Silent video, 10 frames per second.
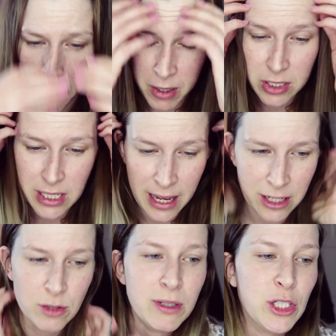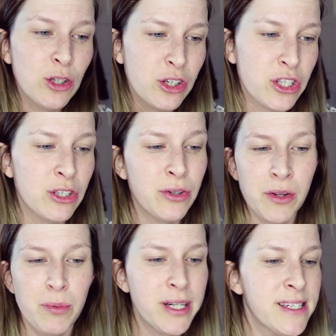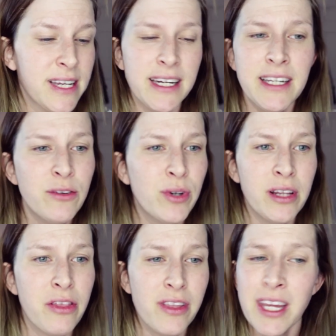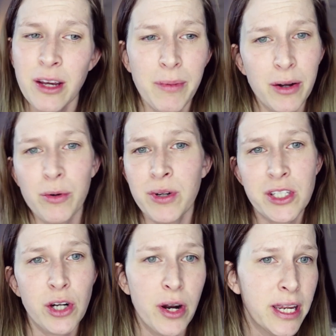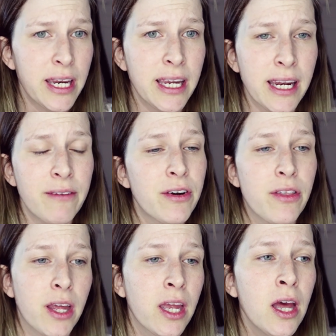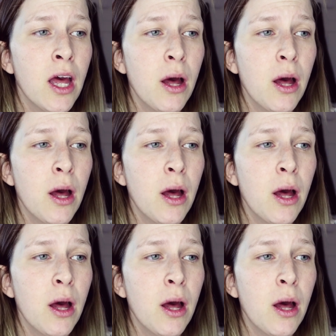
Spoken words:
because I had so much nausea during the pregnancy, I didn't really think about it when I started eating and everything.